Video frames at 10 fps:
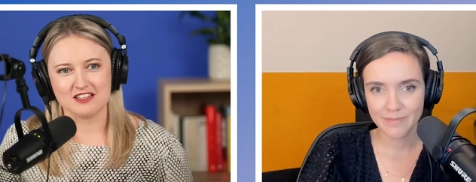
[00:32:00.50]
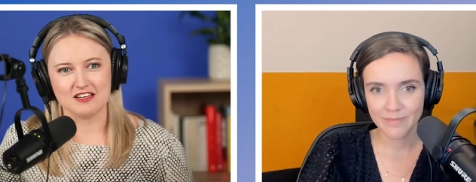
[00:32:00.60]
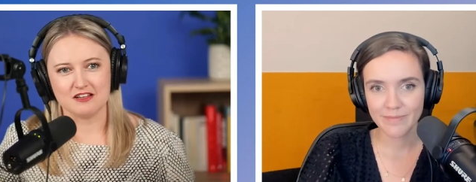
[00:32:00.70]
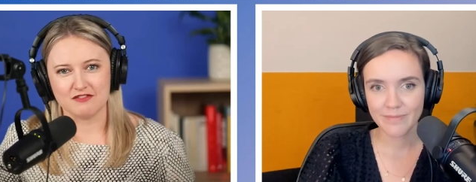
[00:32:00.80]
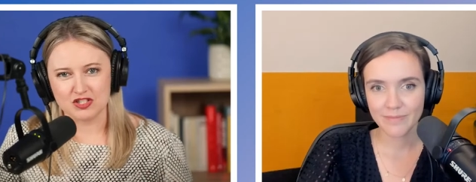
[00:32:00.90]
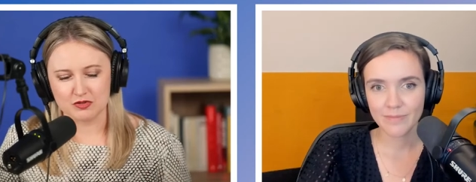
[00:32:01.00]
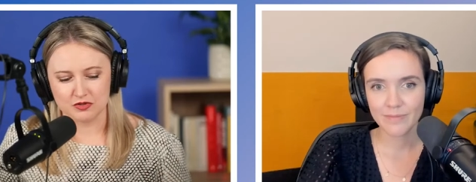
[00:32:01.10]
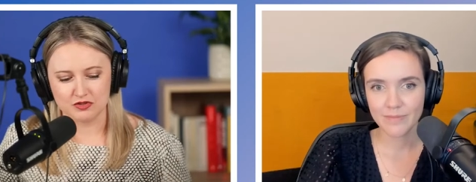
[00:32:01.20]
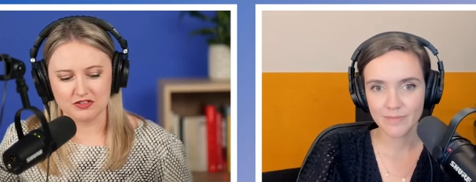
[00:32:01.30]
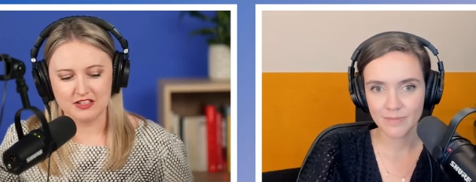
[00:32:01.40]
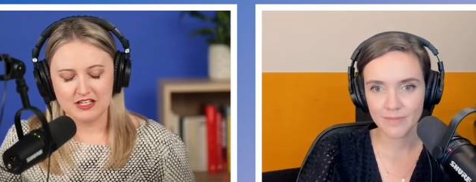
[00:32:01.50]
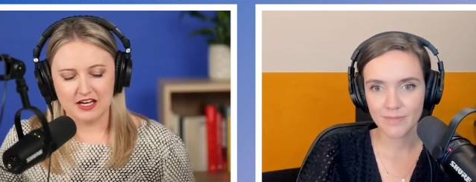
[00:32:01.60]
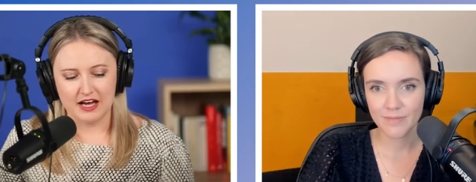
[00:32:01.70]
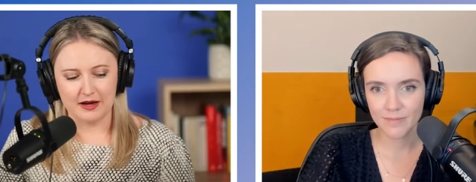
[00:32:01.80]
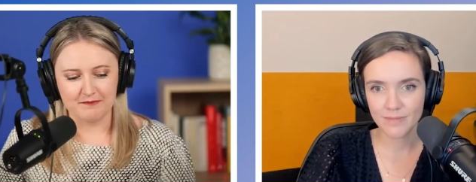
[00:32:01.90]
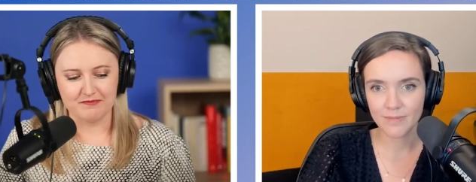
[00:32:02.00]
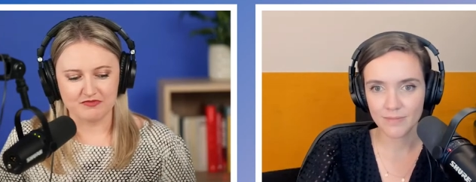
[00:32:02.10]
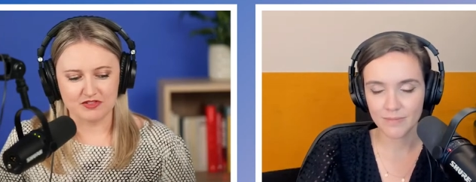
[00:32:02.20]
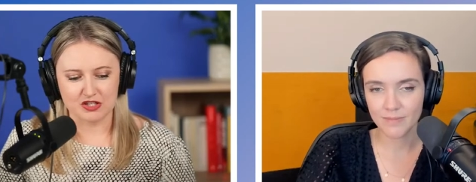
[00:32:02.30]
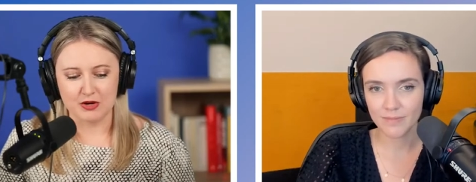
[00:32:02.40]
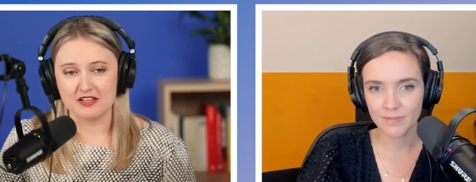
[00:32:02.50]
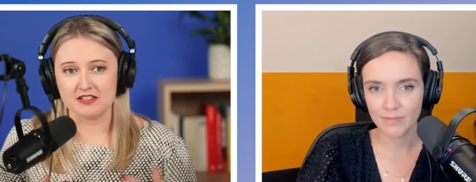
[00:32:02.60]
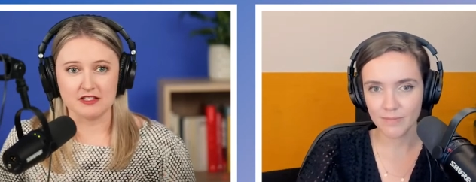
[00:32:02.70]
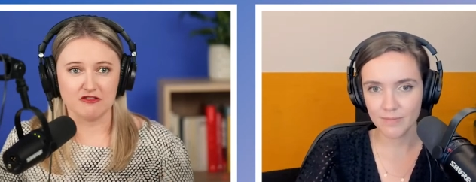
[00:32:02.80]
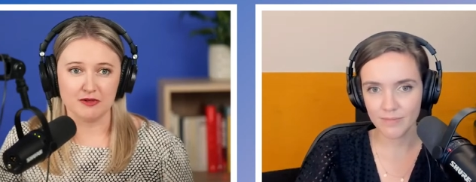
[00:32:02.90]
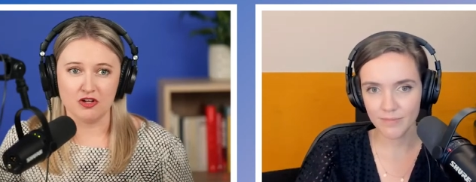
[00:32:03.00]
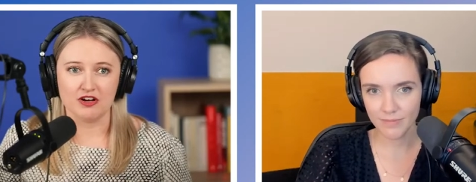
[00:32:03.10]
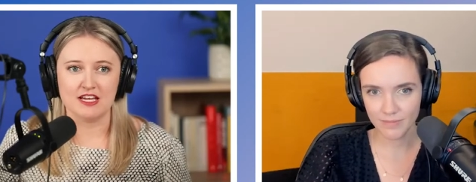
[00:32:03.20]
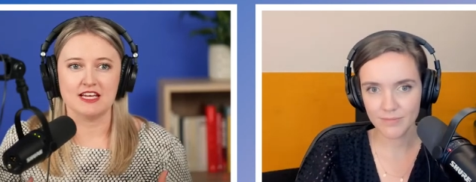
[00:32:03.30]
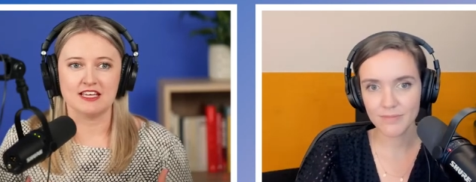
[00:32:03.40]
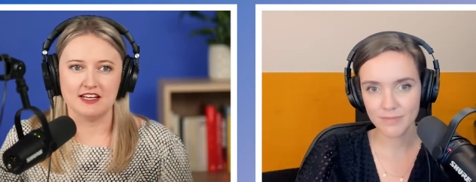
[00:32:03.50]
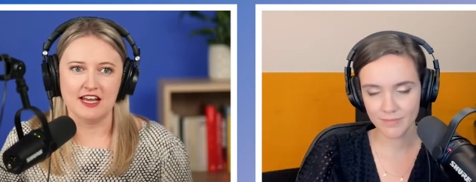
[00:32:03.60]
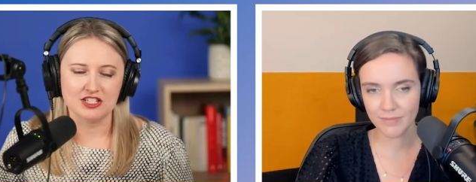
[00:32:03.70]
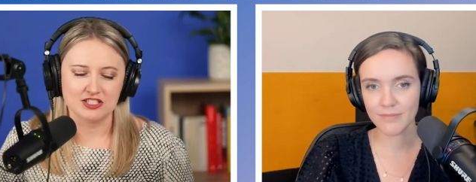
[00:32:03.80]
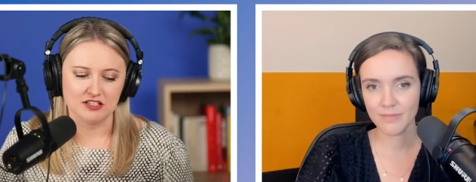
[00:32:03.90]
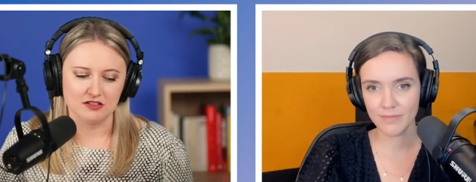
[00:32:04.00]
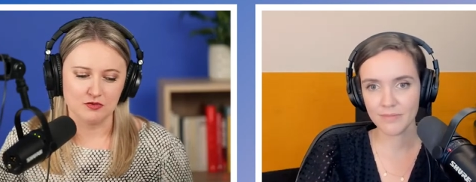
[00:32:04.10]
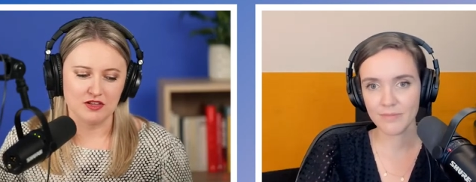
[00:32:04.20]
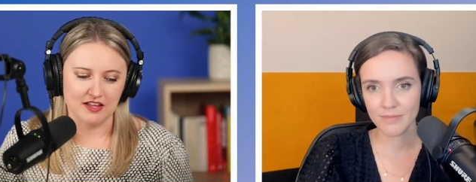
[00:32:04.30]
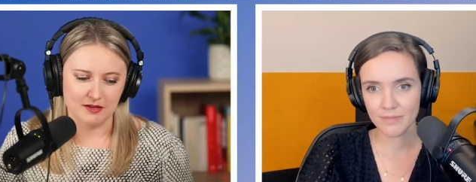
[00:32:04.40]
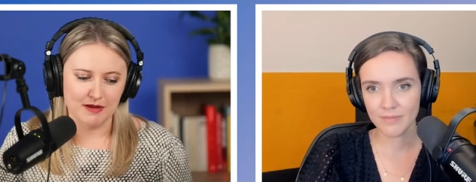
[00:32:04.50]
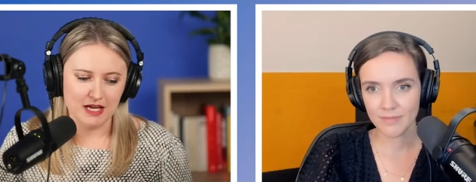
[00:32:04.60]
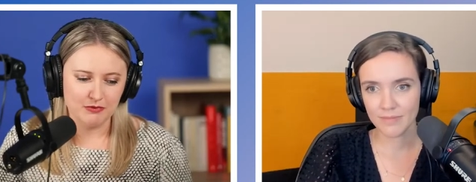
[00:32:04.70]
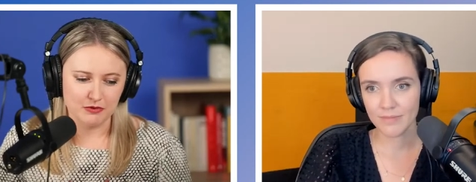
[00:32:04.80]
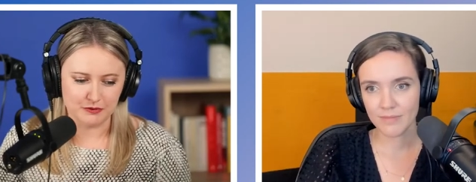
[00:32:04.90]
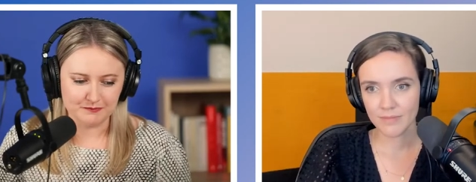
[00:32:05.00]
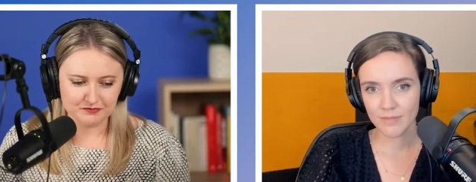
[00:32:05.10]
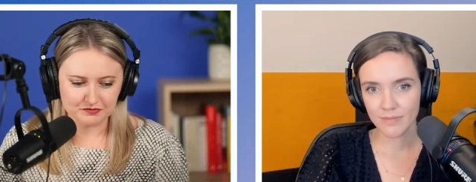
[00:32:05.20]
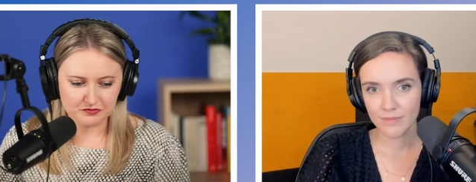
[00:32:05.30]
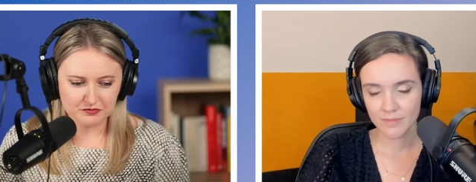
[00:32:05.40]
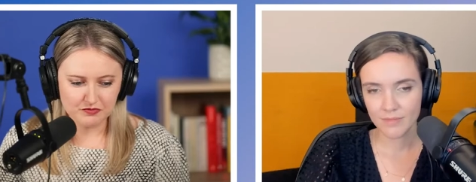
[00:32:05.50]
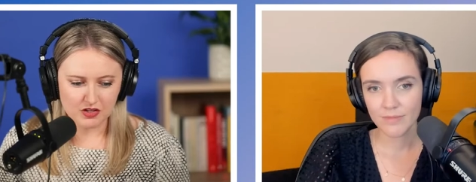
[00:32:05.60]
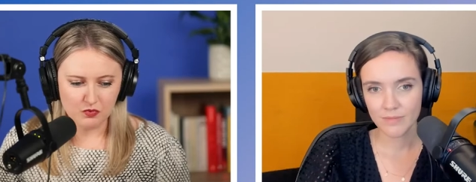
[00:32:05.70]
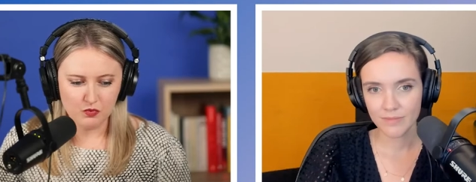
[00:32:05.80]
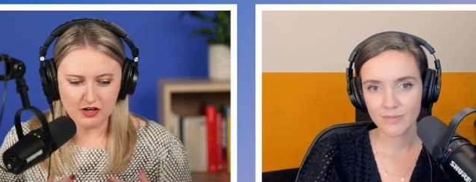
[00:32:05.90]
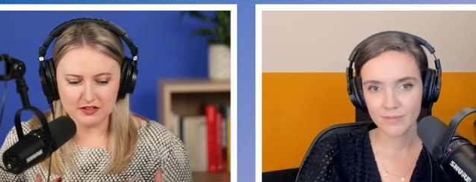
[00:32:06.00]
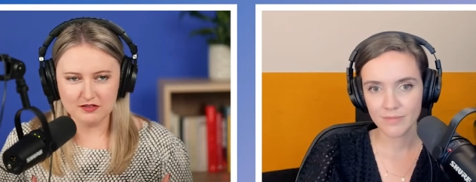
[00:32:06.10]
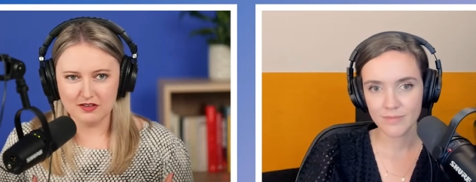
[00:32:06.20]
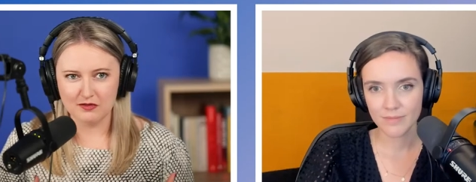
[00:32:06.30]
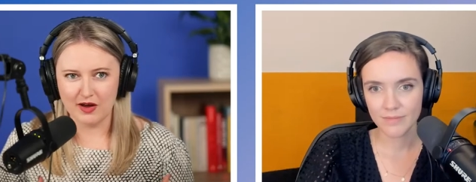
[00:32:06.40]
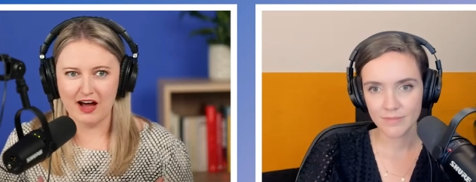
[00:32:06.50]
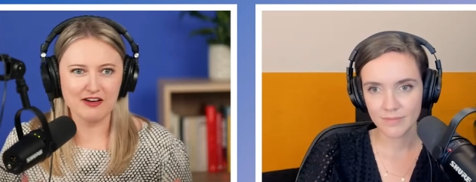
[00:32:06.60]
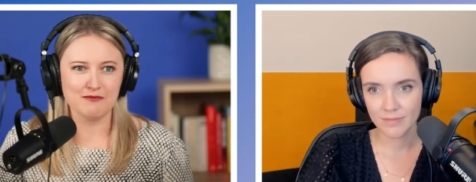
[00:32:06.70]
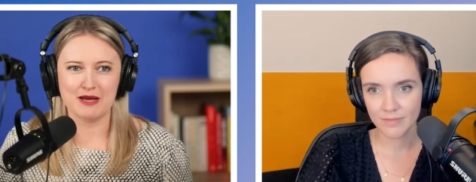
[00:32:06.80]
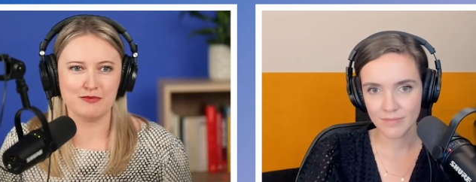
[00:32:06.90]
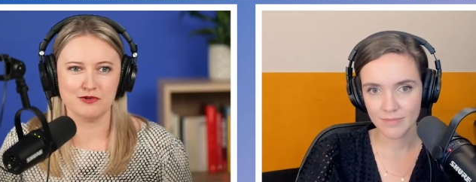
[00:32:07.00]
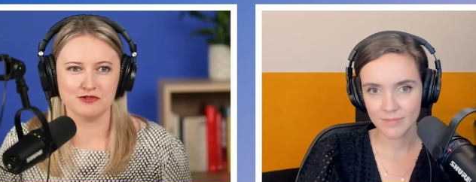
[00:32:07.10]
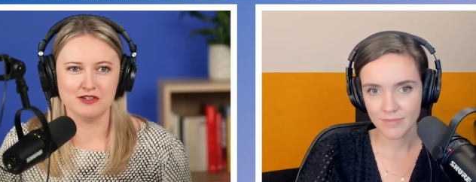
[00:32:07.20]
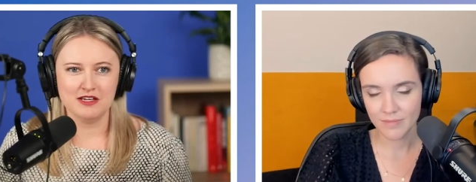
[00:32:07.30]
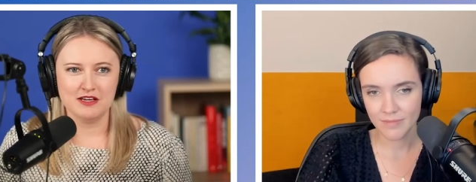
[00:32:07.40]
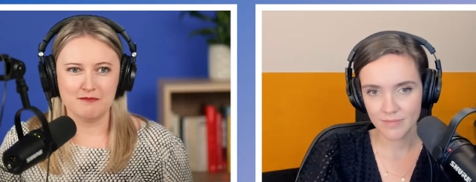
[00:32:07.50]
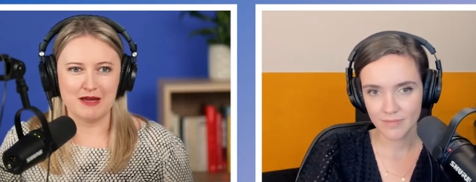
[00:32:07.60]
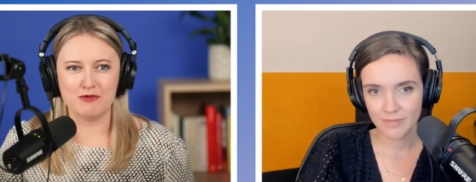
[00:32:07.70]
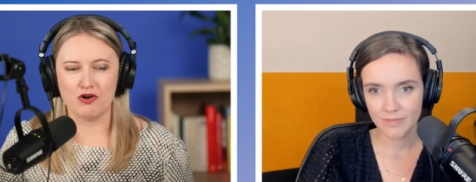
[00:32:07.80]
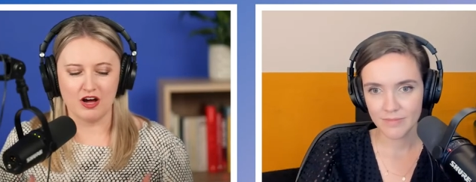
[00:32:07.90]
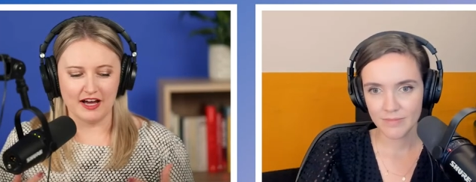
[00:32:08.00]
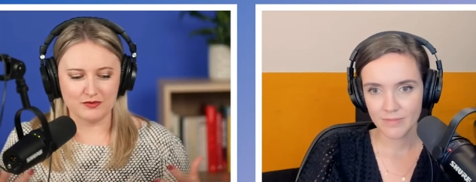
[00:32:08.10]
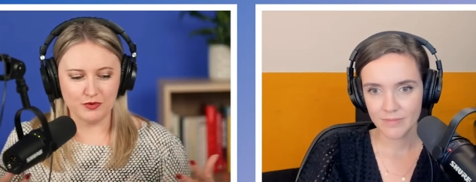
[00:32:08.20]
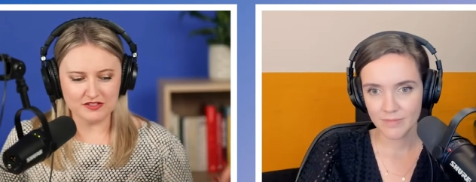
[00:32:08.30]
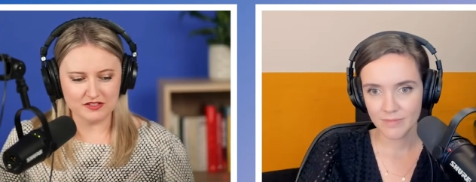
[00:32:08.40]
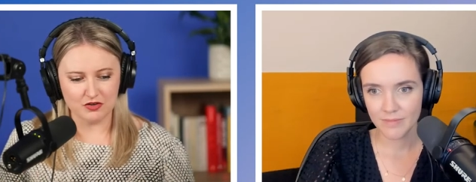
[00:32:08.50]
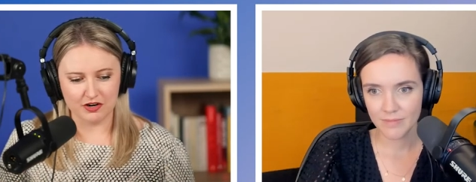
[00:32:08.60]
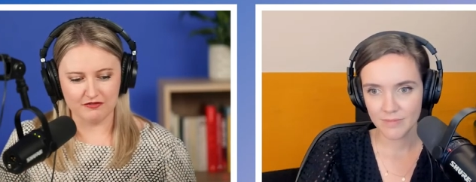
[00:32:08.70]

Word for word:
Speaker 1: to the individual, um, to our sense of belonging and connection with other people. What how can people be more kind what's your